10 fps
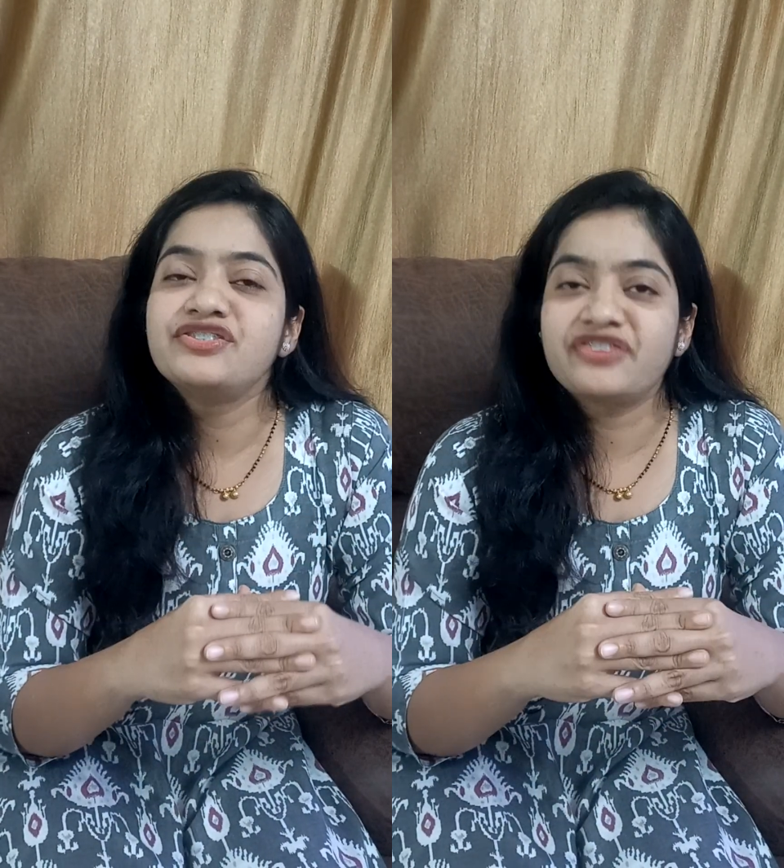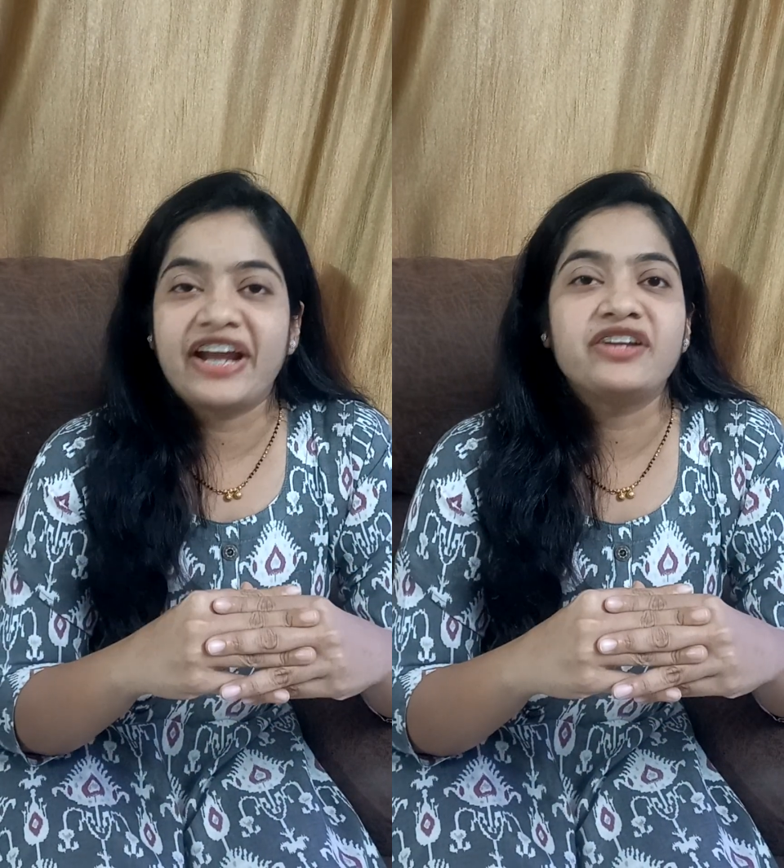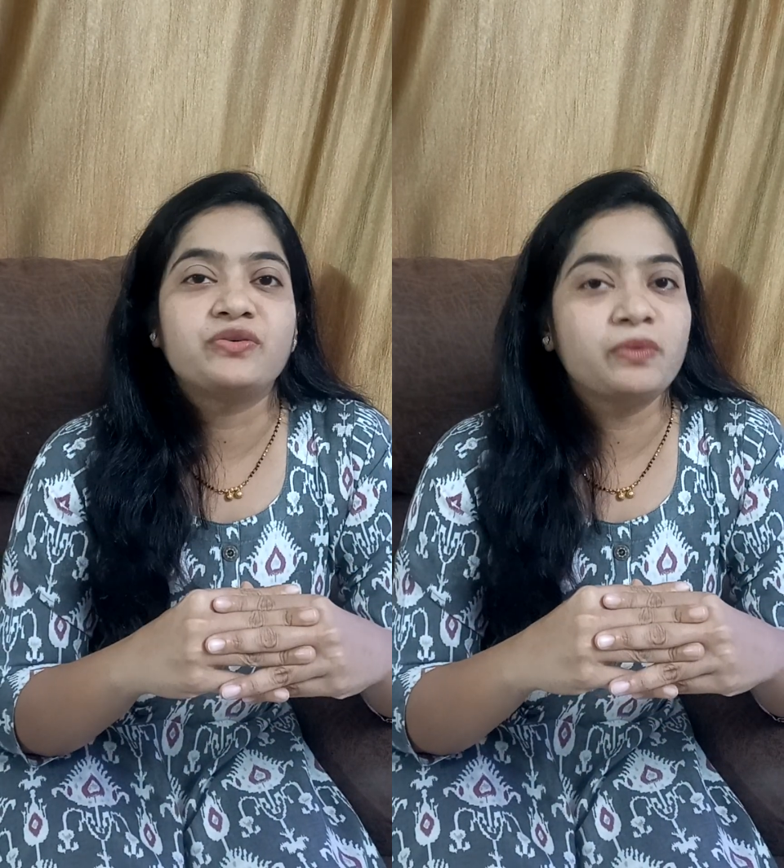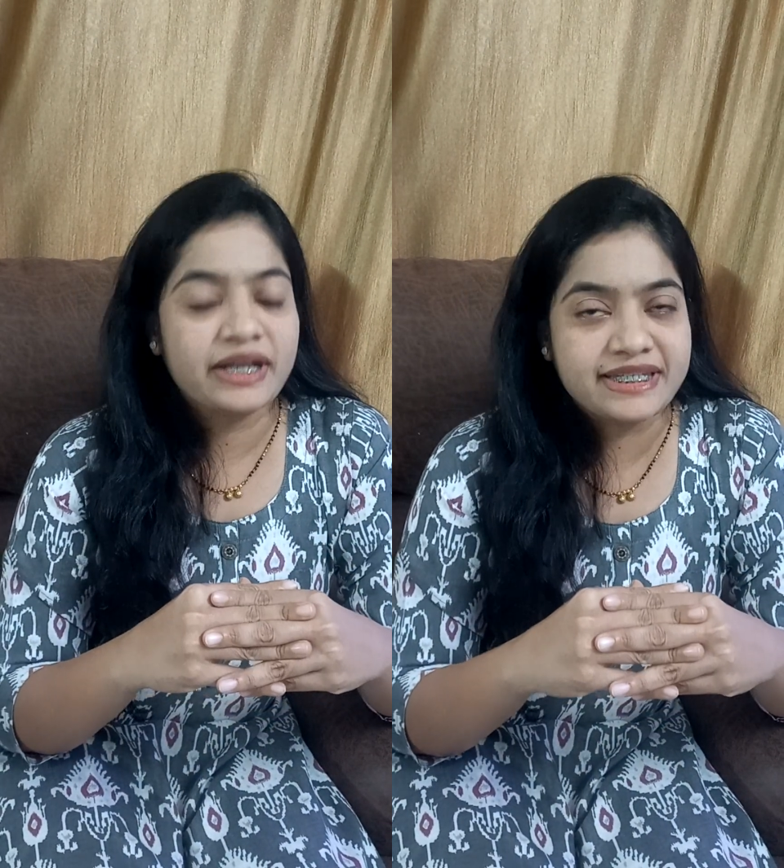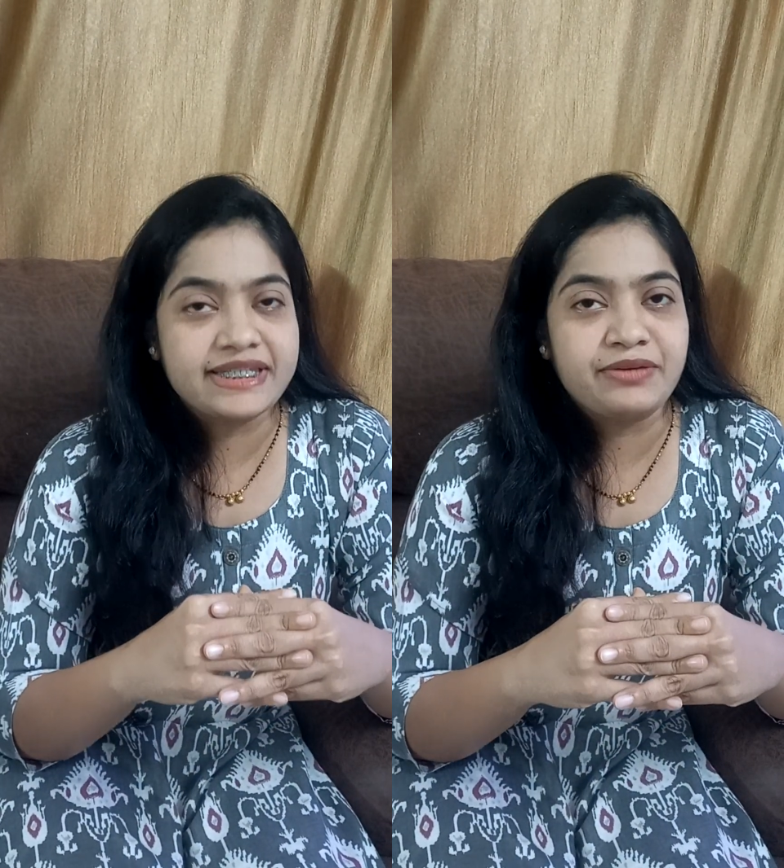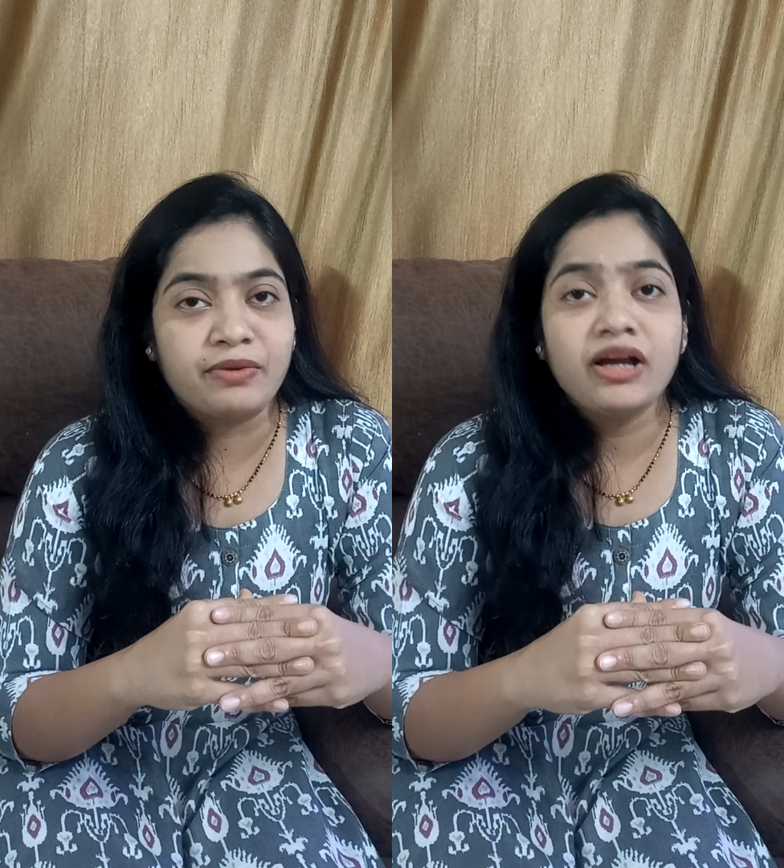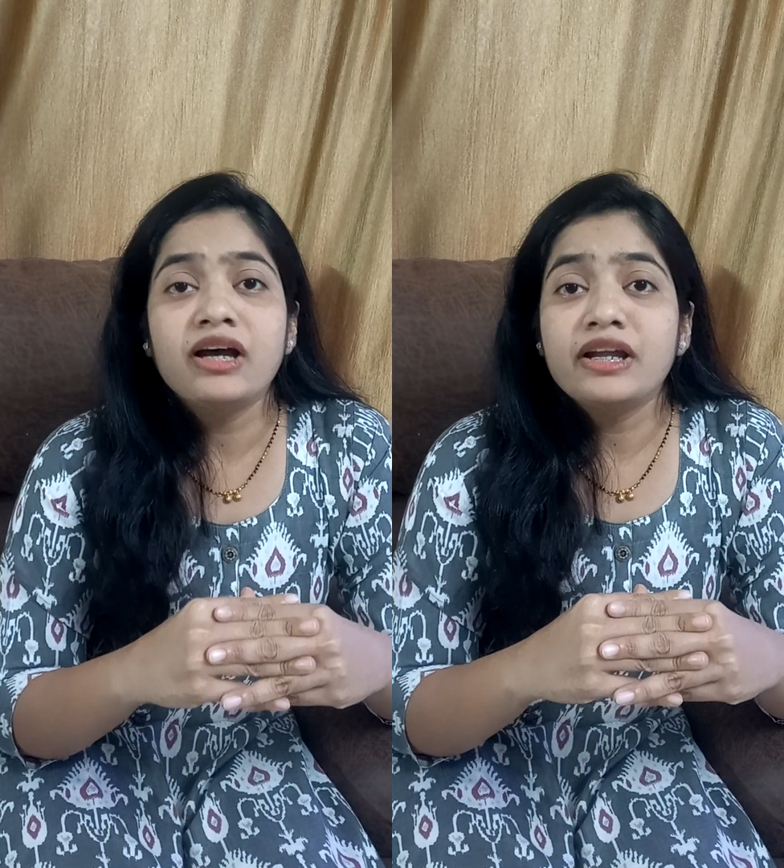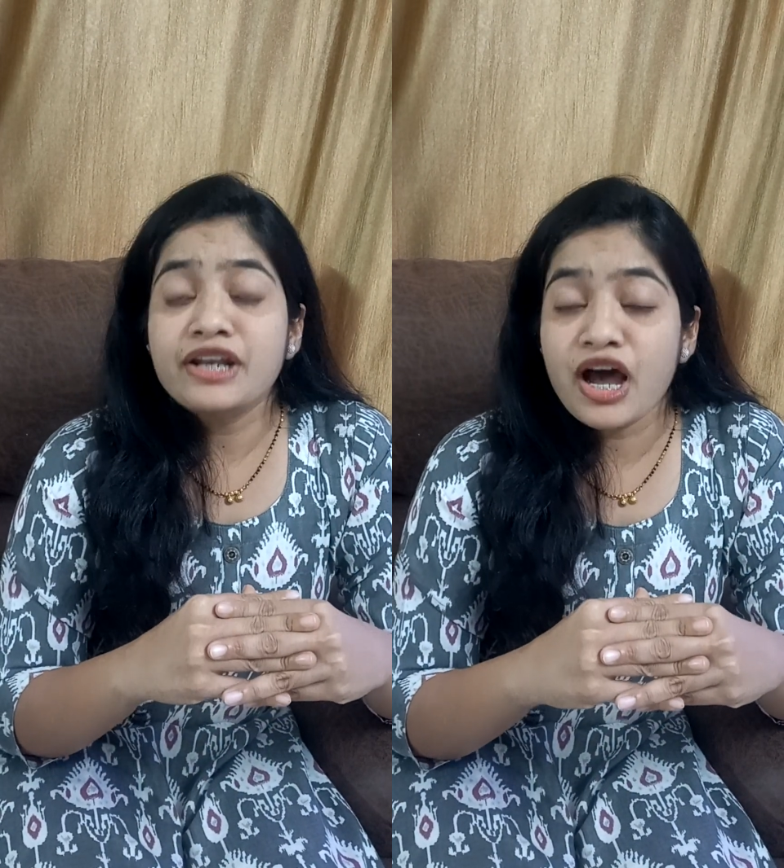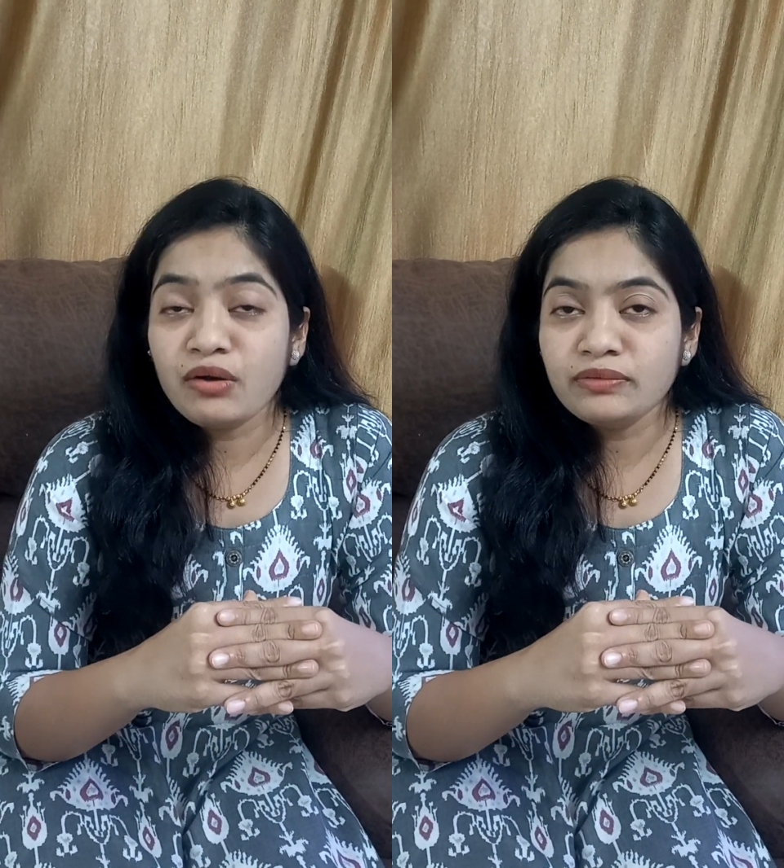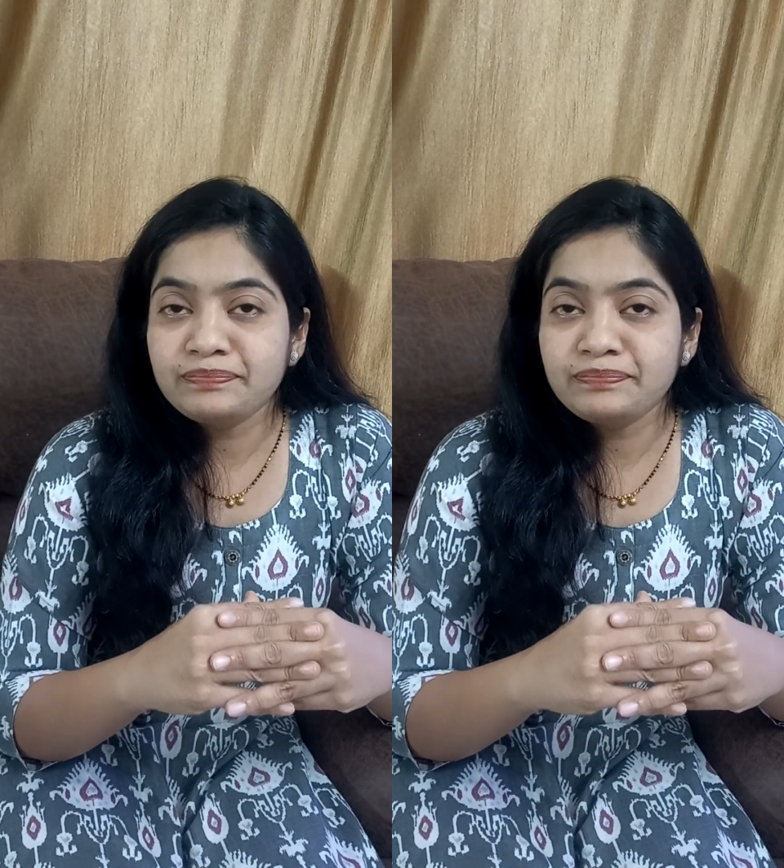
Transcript: trying to conceive. Now